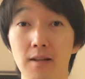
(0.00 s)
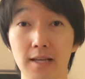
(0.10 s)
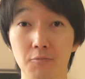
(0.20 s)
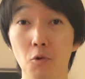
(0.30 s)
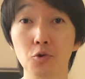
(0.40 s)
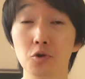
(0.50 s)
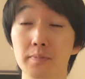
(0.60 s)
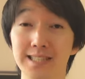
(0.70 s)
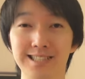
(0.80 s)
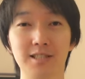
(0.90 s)
like want to
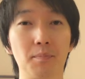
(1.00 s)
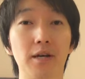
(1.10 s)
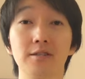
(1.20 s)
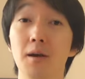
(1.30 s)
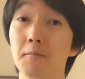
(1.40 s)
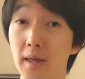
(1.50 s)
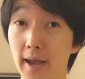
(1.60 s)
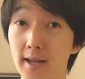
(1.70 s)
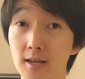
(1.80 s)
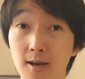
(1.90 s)
visit Japan
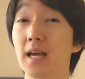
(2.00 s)
someday,